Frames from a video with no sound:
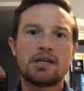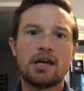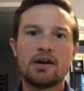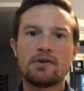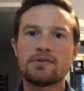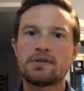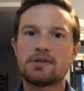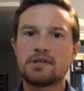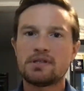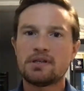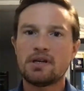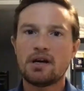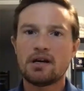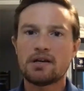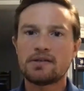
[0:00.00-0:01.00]
down
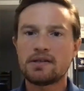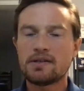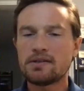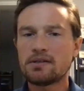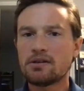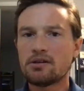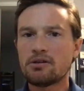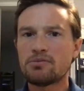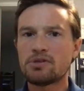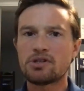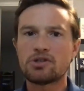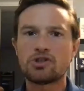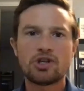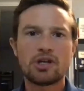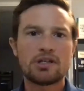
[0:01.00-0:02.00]
systems
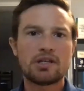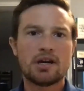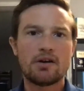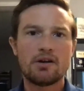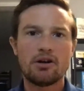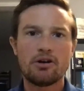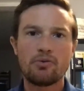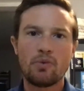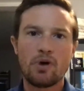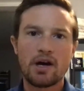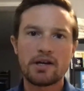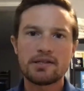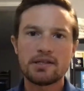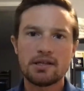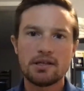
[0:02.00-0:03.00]
and shut down
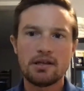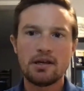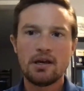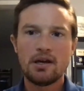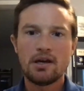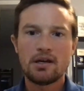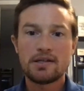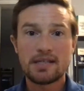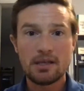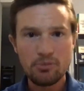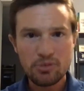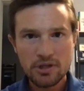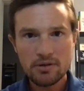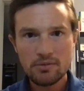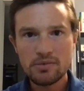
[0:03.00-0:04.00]
unwanted
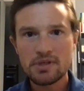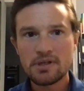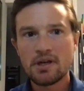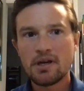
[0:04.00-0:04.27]
symptoms,